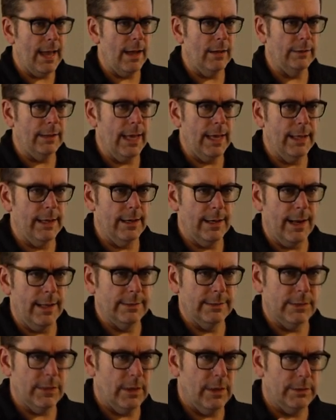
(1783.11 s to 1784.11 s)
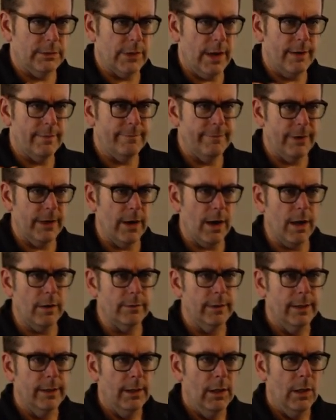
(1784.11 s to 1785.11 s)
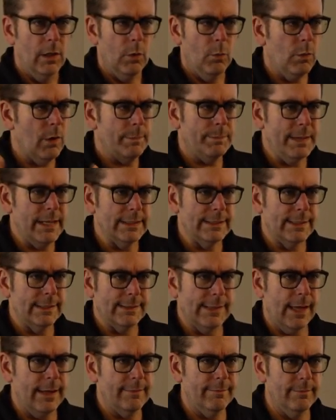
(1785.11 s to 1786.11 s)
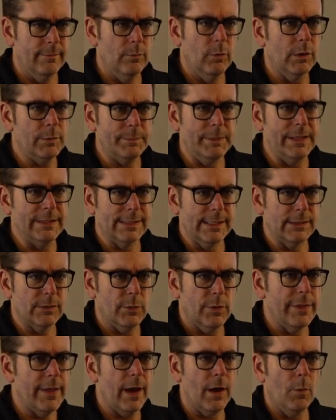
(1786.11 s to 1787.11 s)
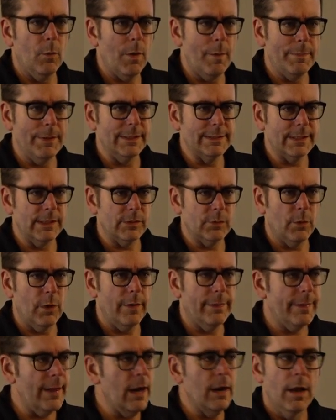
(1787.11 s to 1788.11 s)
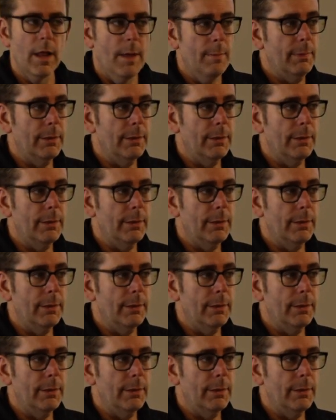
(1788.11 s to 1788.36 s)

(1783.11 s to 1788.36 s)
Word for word: outline and I'd sort of try and figure out what pieces I what pieces were there and what pieces weren't there.